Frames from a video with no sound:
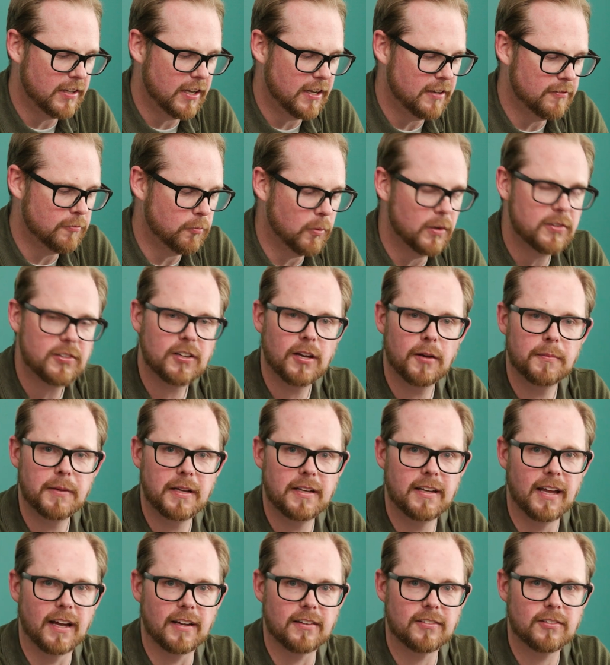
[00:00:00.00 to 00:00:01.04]
Dave. What's
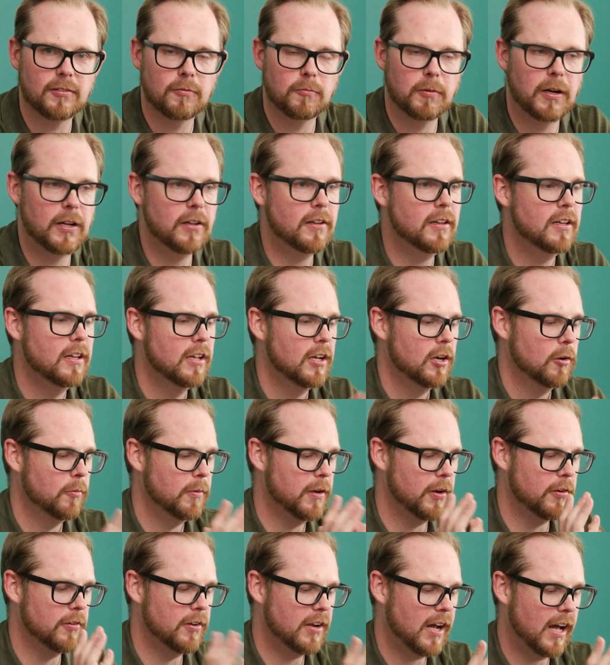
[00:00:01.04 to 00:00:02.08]
coming next? Well,
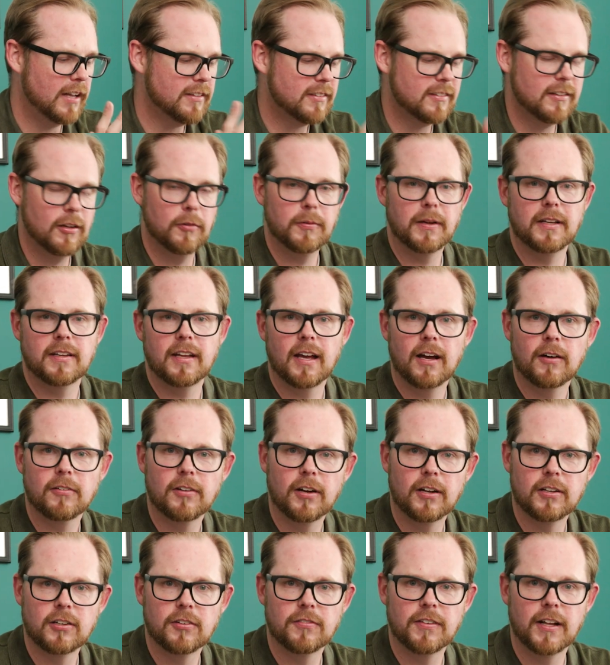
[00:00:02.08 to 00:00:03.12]
we are not slowing down
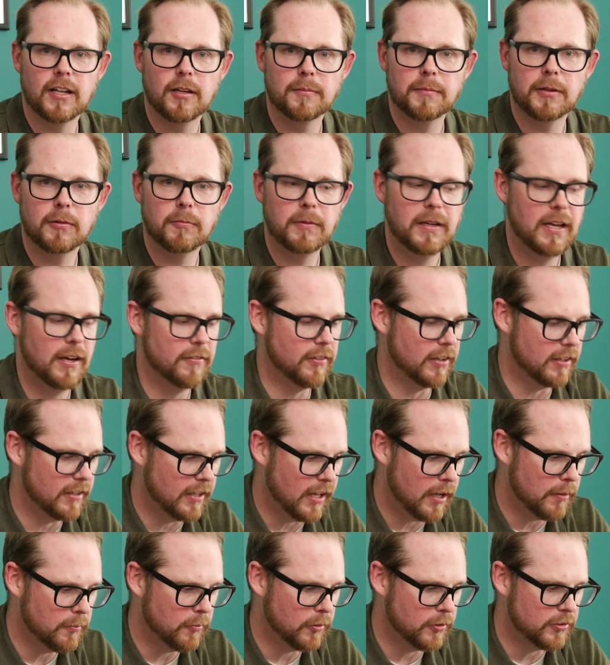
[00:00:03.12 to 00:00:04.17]
on development. We have a
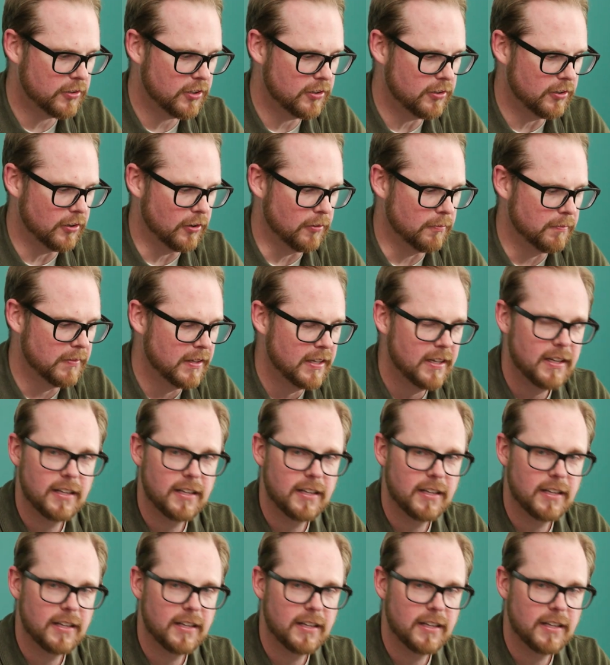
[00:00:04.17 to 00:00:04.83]
lot more to do.